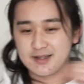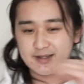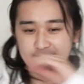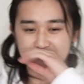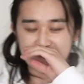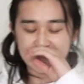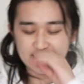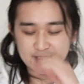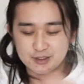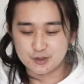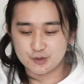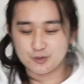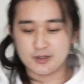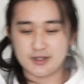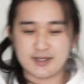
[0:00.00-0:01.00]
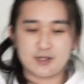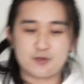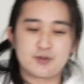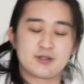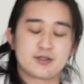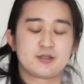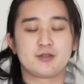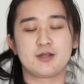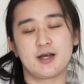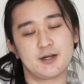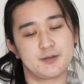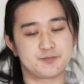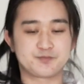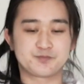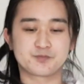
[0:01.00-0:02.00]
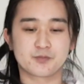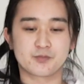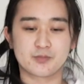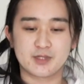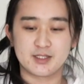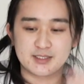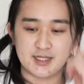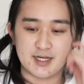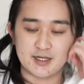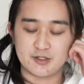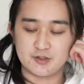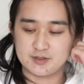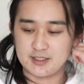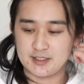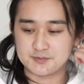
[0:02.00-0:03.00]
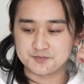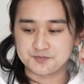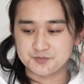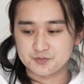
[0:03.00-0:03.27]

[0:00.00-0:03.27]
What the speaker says: that I do like with these cargos. Like